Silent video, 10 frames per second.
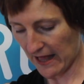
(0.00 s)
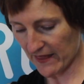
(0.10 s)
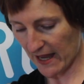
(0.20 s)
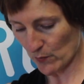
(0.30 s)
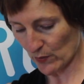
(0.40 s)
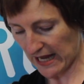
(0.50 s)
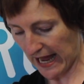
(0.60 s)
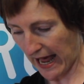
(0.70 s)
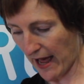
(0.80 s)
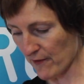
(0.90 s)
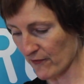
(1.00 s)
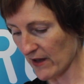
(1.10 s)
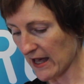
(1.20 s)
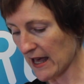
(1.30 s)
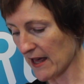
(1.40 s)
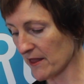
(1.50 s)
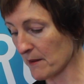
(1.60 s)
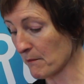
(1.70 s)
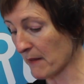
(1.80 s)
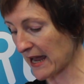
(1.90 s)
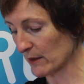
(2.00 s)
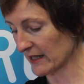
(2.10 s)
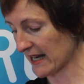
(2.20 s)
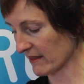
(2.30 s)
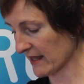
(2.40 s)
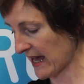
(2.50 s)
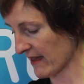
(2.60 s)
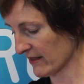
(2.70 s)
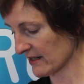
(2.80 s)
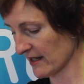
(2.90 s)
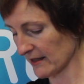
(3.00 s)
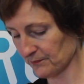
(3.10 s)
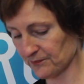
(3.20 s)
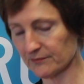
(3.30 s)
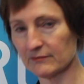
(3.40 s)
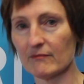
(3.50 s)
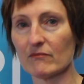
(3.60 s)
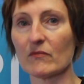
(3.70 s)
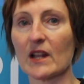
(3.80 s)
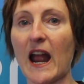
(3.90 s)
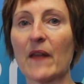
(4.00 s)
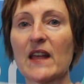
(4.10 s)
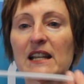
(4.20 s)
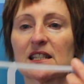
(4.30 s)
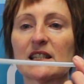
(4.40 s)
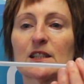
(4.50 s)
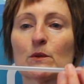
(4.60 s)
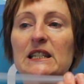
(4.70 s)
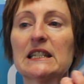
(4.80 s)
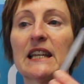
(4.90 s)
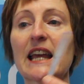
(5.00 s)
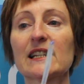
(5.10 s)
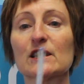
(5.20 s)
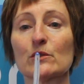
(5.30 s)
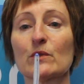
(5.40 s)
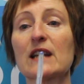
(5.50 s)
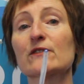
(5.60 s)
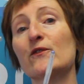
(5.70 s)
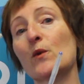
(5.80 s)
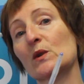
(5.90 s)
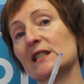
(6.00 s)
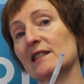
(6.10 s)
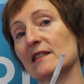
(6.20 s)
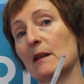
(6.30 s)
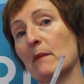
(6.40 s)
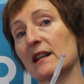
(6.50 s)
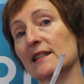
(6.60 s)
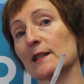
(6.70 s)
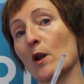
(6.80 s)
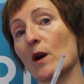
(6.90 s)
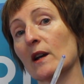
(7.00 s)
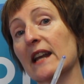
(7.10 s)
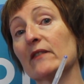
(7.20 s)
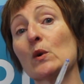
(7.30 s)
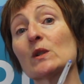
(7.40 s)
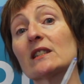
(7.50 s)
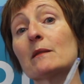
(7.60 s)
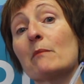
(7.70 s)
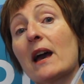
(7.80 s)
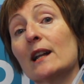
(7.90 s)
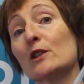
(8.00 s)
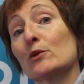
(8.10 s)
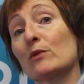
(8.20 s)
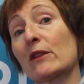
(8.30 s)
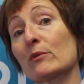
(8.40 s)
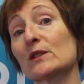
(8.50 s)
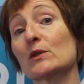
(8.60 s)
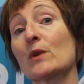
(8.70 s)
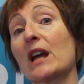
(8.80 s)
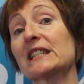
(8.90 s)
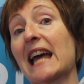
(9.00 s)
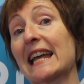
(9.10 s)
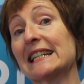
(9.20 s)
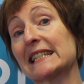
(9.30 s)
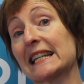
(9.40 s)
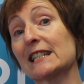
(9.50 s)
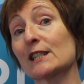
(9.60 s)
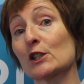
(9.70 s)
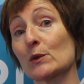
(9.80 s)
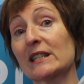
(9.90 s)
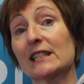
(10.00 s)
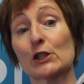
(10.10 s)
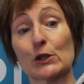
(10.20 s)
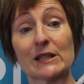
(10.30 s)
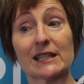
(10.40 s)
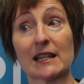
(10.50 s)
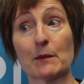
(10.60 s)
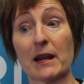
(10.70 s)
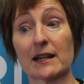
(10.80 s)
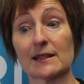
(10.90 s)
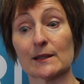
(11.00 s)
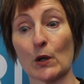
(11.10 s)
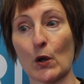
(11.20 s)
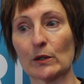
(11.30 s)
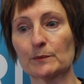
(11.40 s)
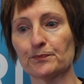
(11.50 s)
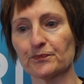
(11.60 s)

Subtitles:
Then we have the male length catheter, and that's this one here, and it's around 40 centimeters long, and of course the male urethra is around 18 to 22 centimeters long.